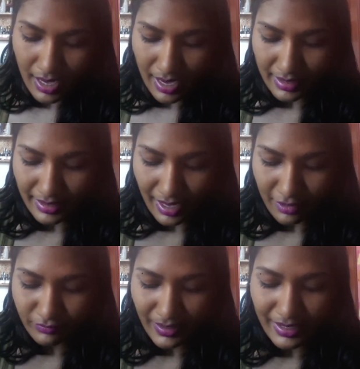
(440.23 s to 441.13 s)
I
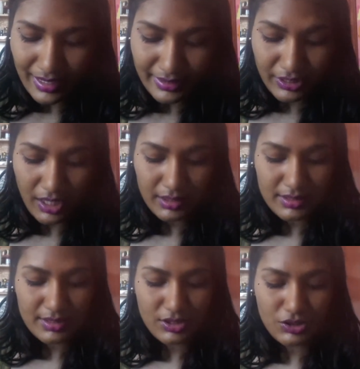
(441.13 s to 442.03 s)
have my LA
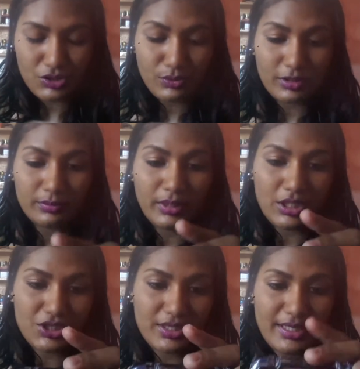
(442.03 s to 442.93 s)
Colors Dual
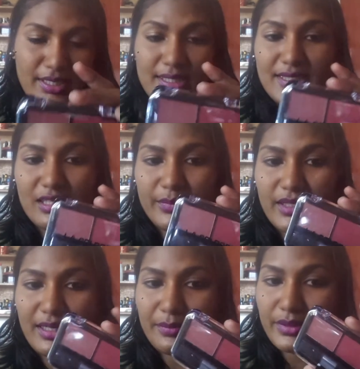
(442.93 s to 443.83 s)
Blusher in
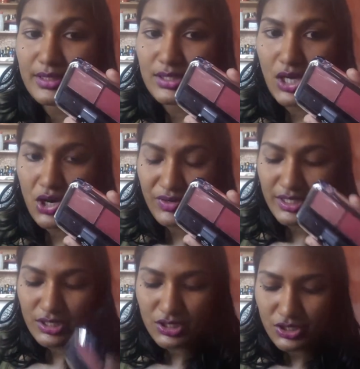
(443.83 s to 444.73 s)
Cinnamon and Burnt
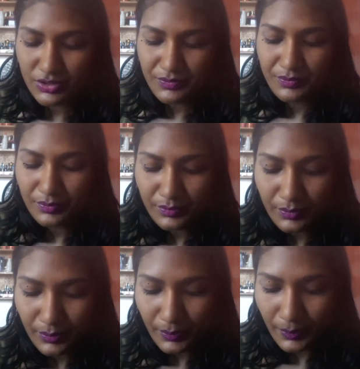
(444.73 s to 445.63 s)
Orange.
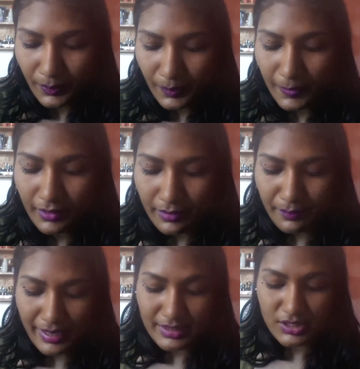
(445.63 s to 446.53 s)

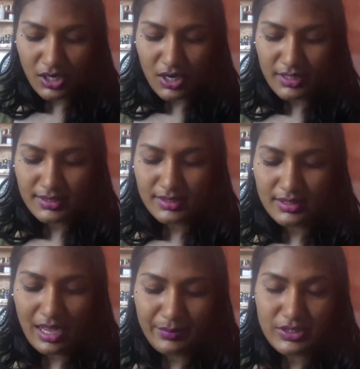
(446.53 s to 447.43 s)
My Tarte
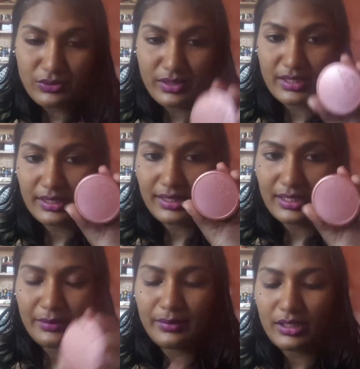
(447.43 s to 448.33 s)
Amazonian
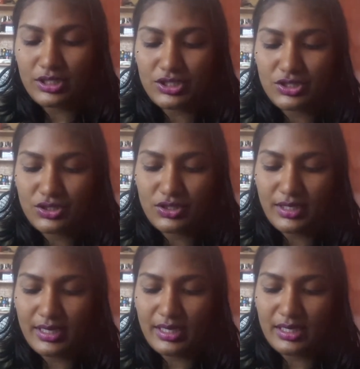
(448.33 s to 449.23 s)
Clay Blush
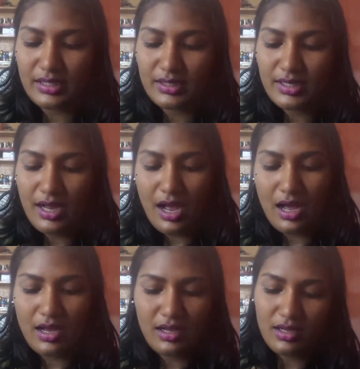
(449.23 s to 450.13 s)
in
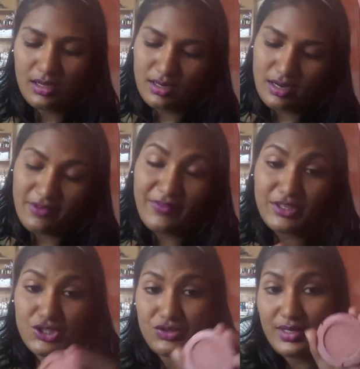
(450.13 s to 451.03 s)

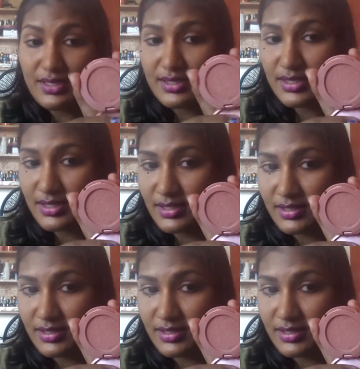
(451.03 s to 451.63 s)
Adventurous.